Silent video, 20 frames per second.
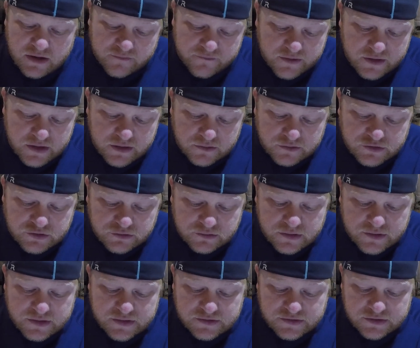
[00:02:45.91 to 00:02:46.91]
Video 2
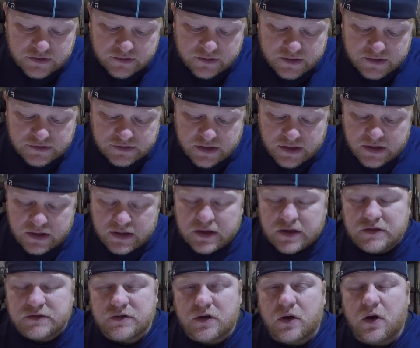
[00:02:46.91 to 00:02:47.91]
in this series
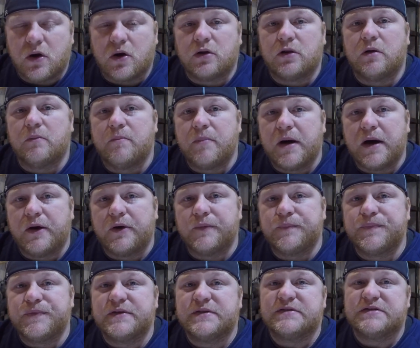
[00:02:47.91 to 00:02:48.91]
is all about
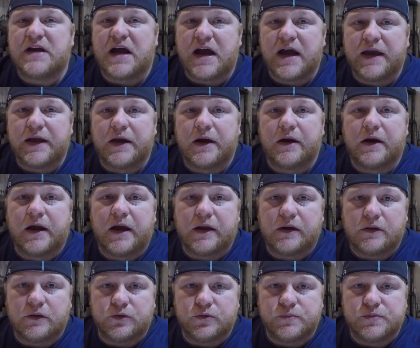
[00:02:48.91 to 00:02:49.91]
tying our
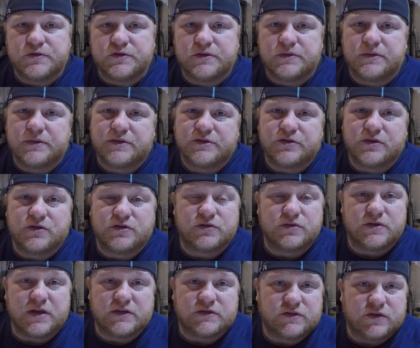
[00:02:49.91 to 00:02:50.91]
end loops. So
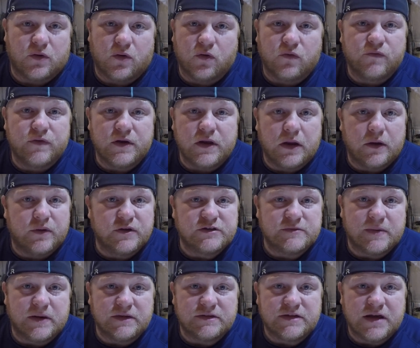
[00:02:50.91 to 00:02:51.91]
that's the whole video is
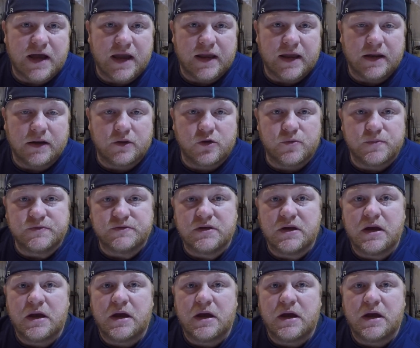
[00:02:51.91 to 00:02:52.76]
about tying end loops,